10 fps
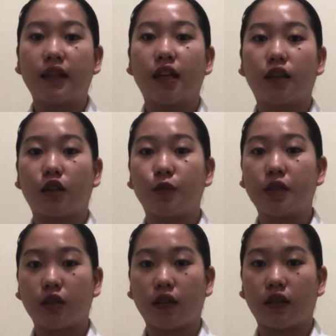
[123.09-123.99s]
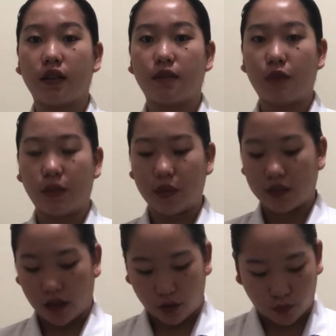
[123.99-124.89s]
that are obstructing the
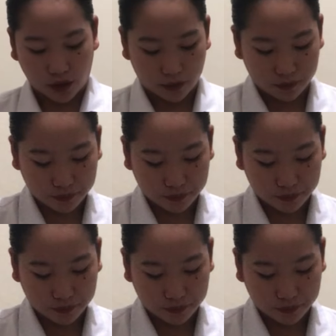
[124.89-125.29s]
baby's airway.